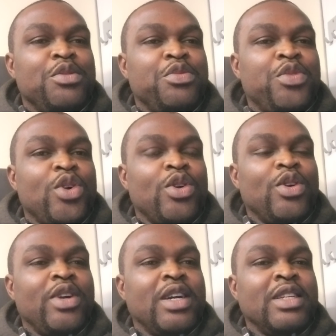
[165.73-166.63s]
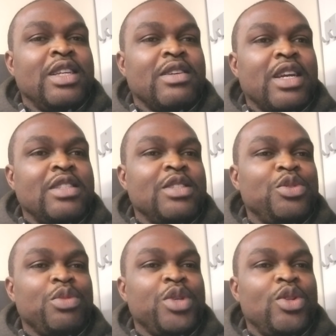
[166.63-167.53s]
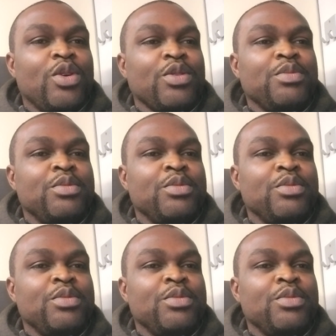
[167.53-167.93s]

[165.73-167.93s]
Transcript: for the right thing to be done?